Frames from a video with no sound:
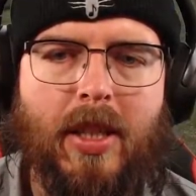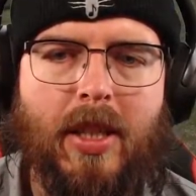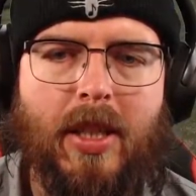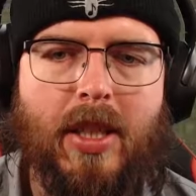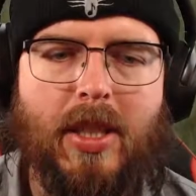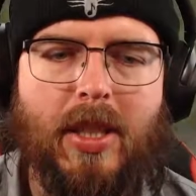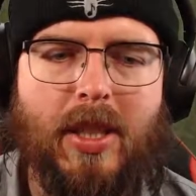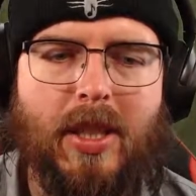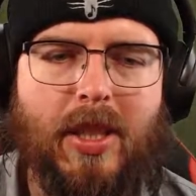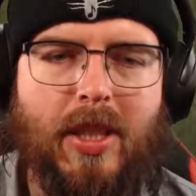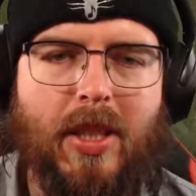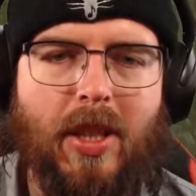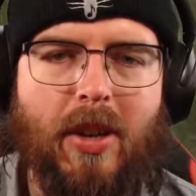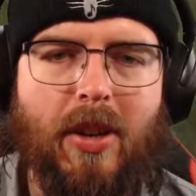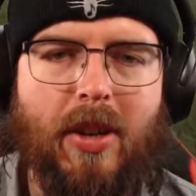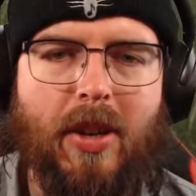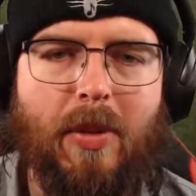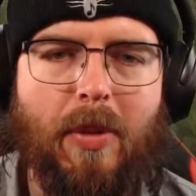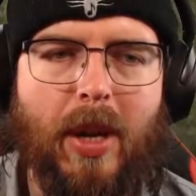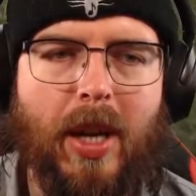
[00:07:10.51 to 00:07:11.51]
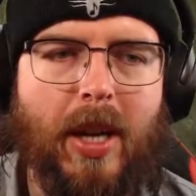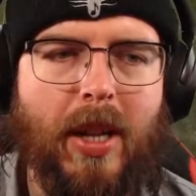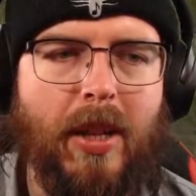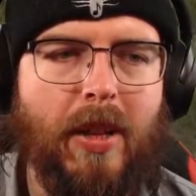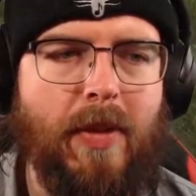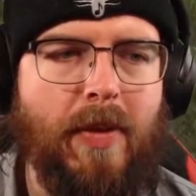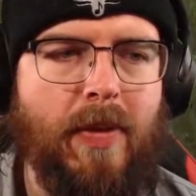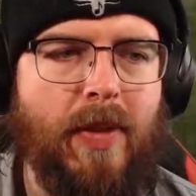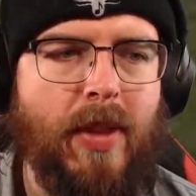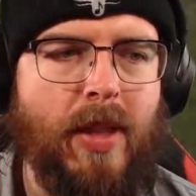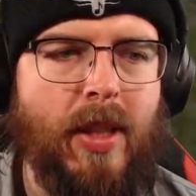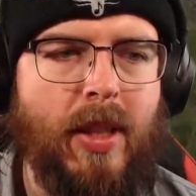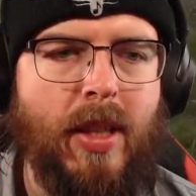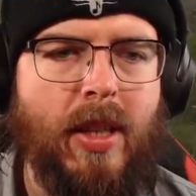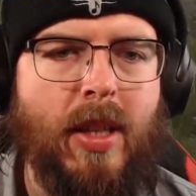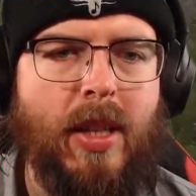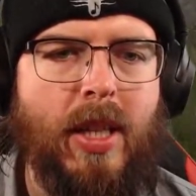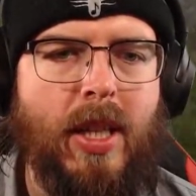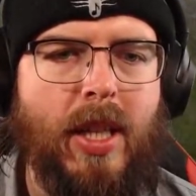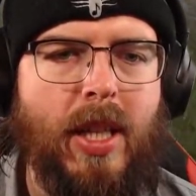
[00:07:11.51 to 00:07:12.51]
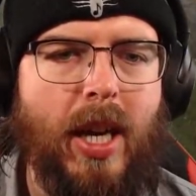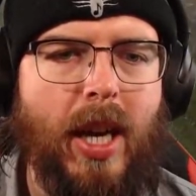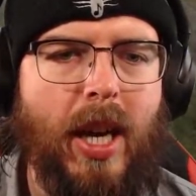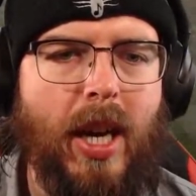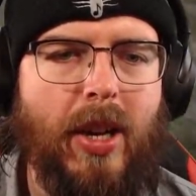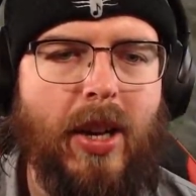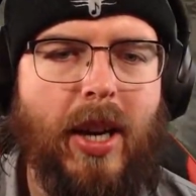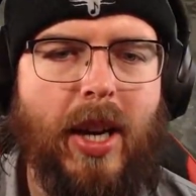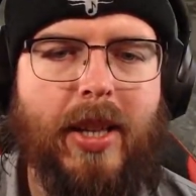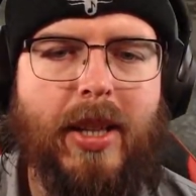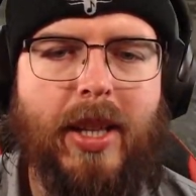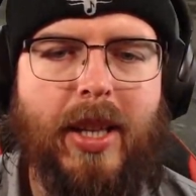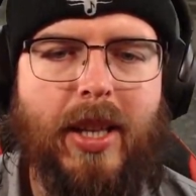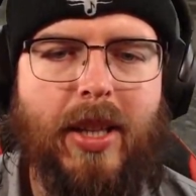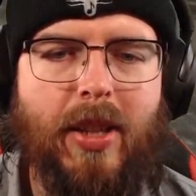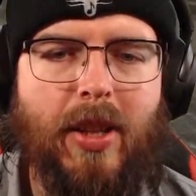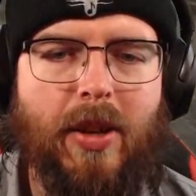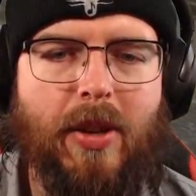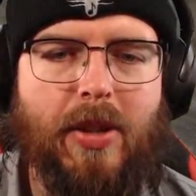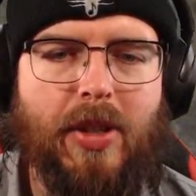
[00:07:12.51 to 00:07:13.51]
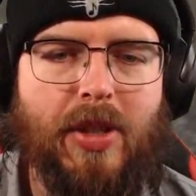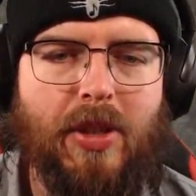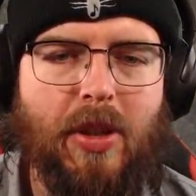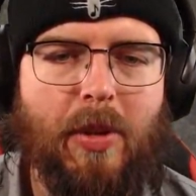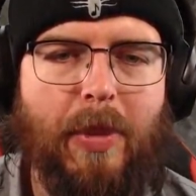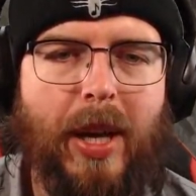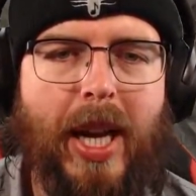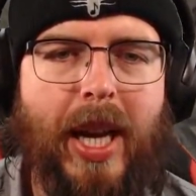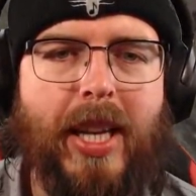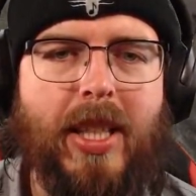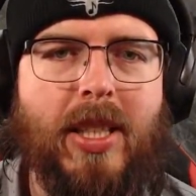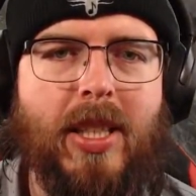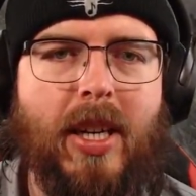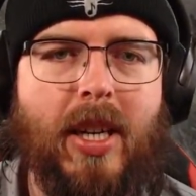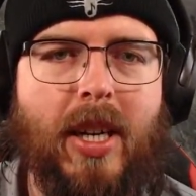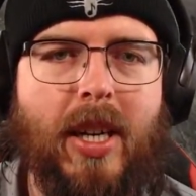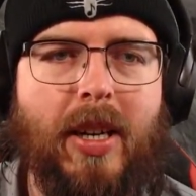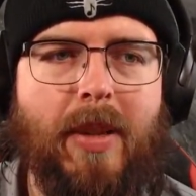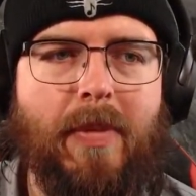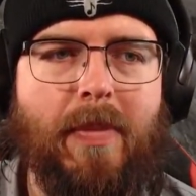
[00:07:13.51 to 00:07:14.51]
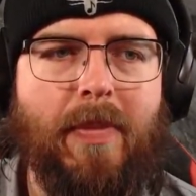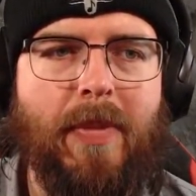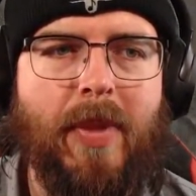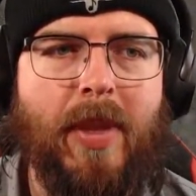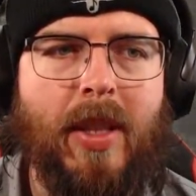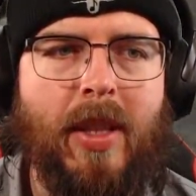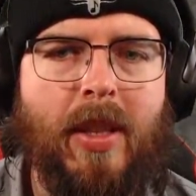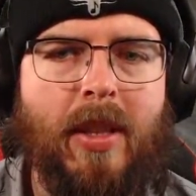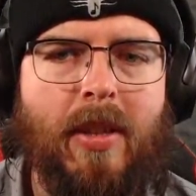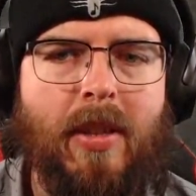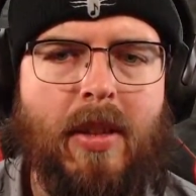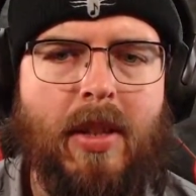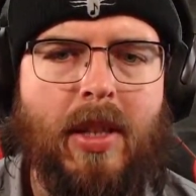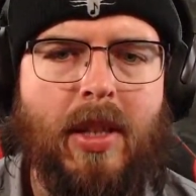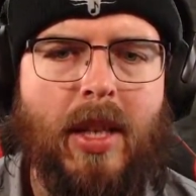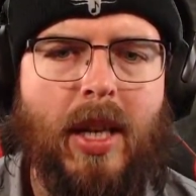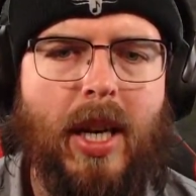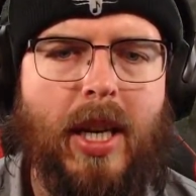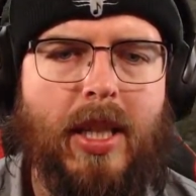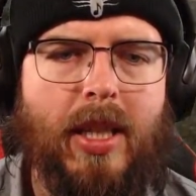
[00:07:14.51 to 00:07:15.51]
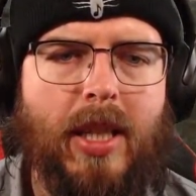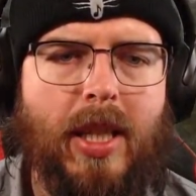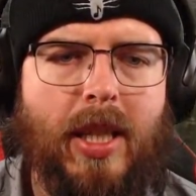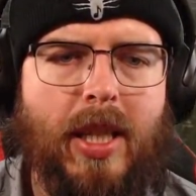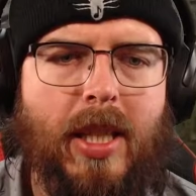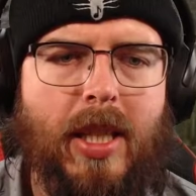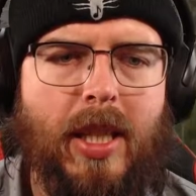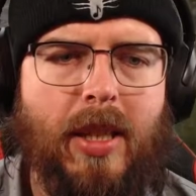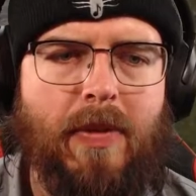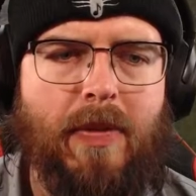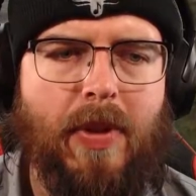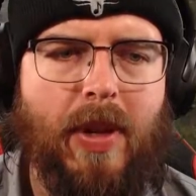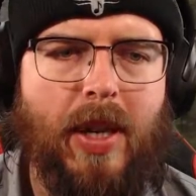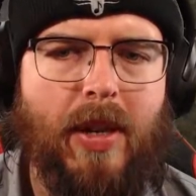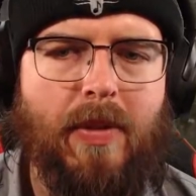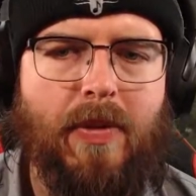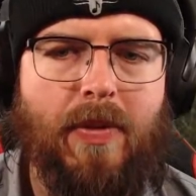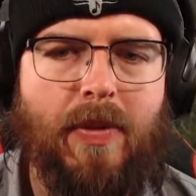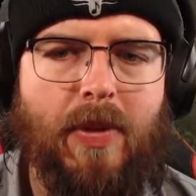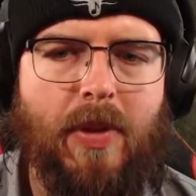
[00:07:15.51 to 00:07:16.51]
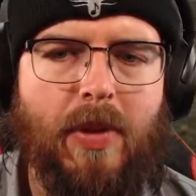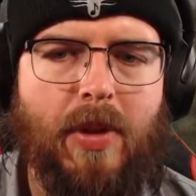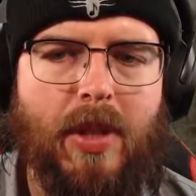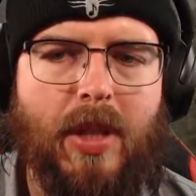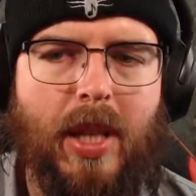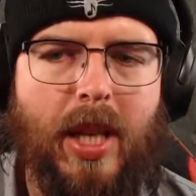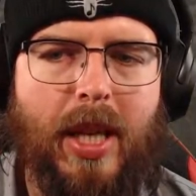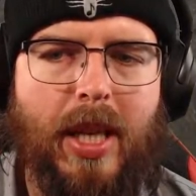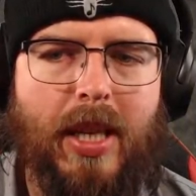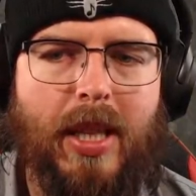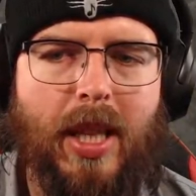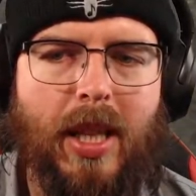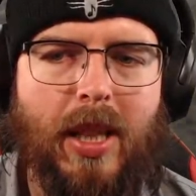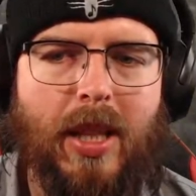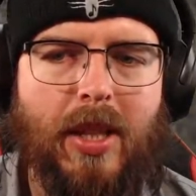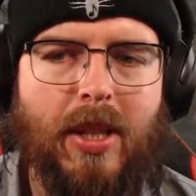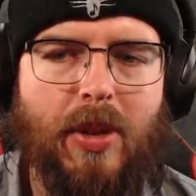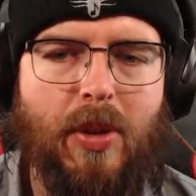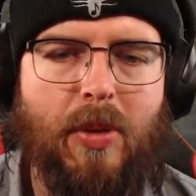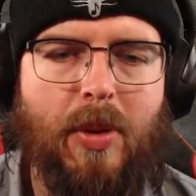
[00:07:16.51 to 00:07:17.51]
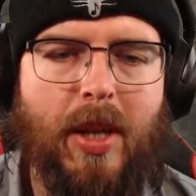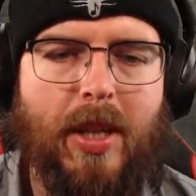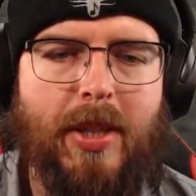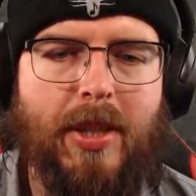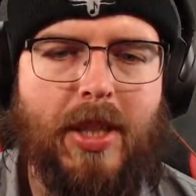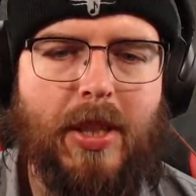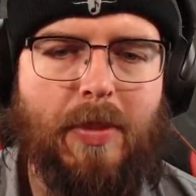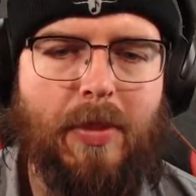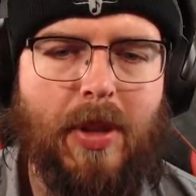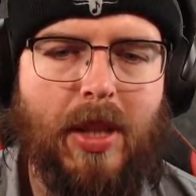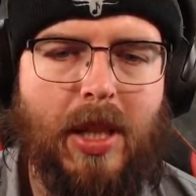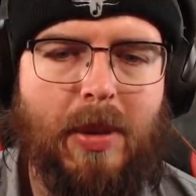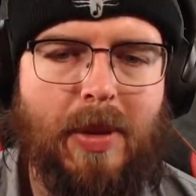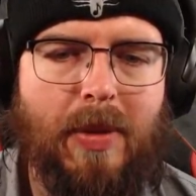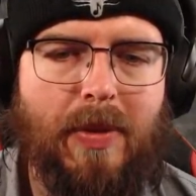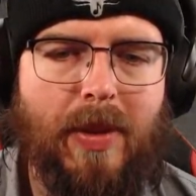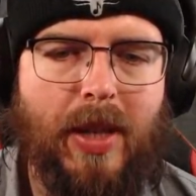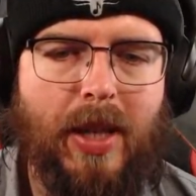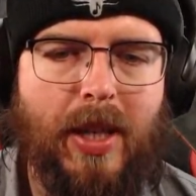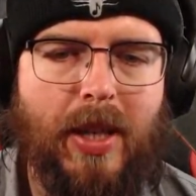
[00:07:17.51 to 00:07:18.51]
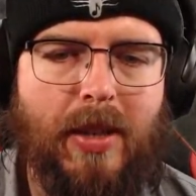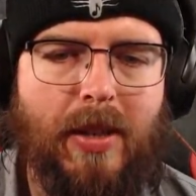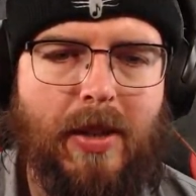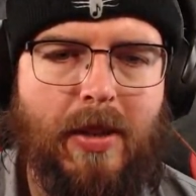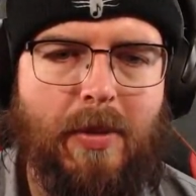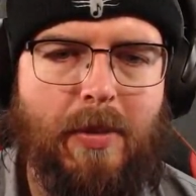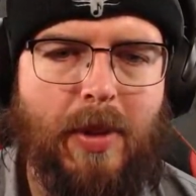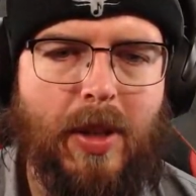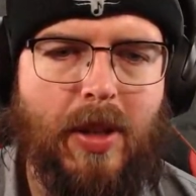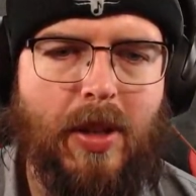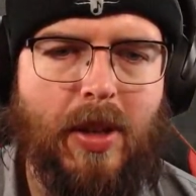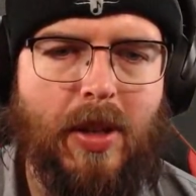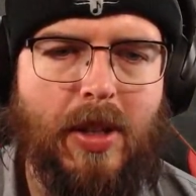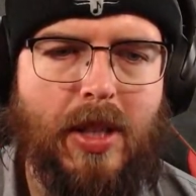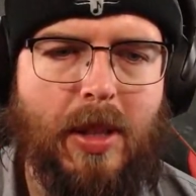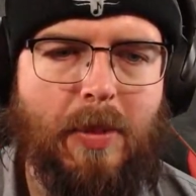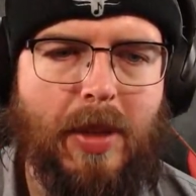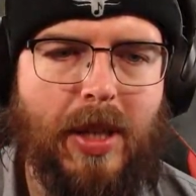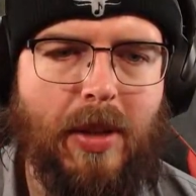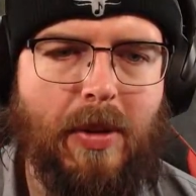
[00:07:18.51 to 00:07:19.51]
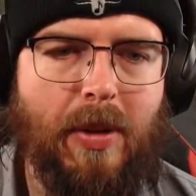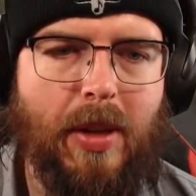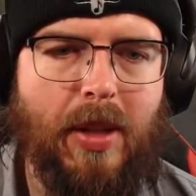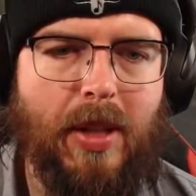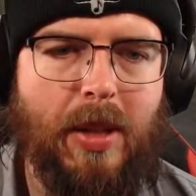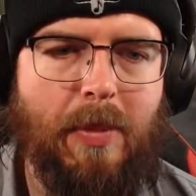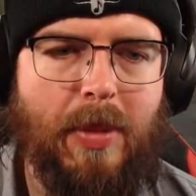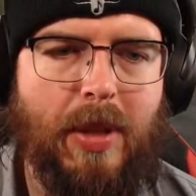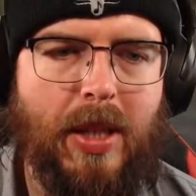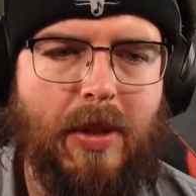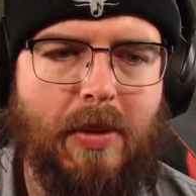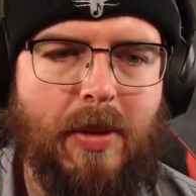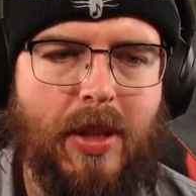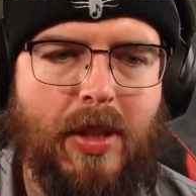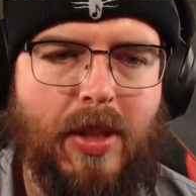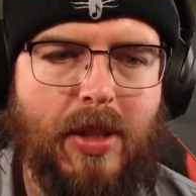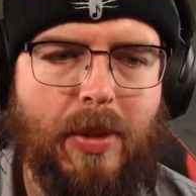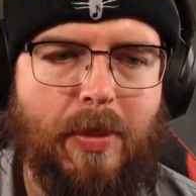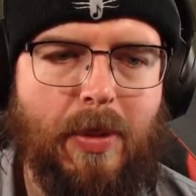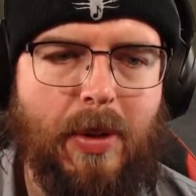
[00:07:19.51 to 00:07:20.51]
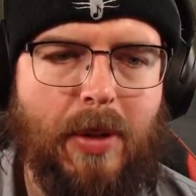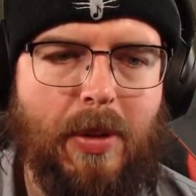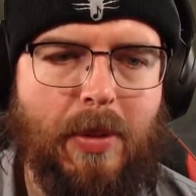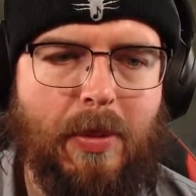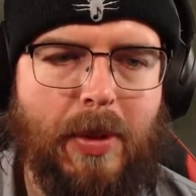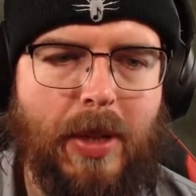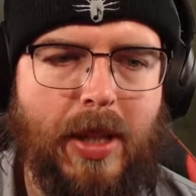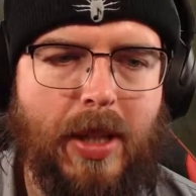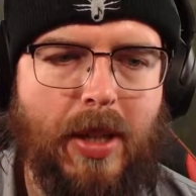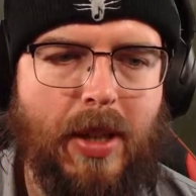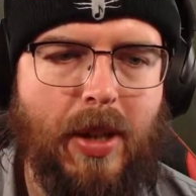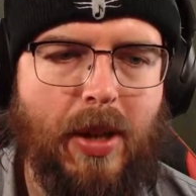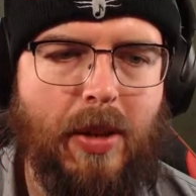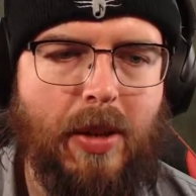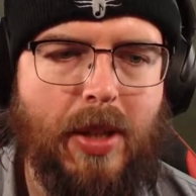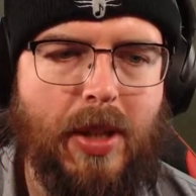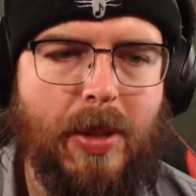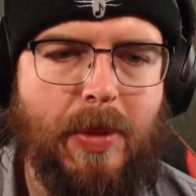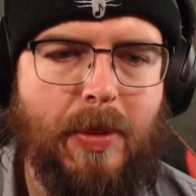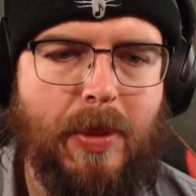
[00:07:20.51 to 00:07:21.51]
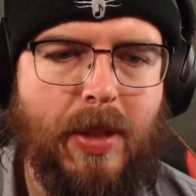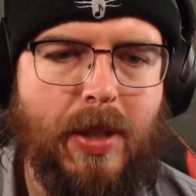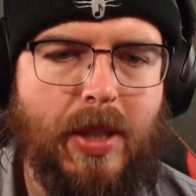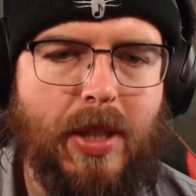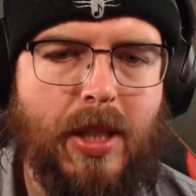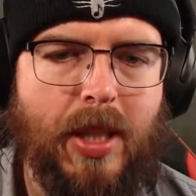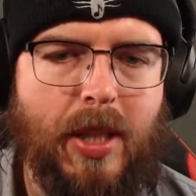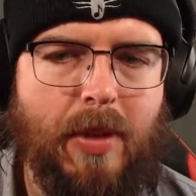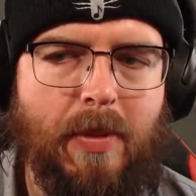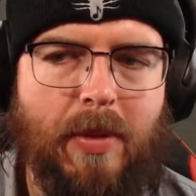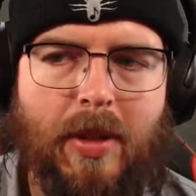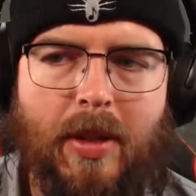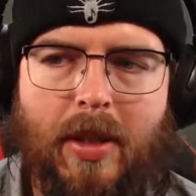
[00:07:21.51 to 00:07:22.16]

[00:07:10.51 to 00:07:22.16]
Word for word: It's going well. Yeah, I, I think those are a bad time. I think if I fought like the little ones, it'd probably be fine, but not the big one. The big ones are probably no at this point in time.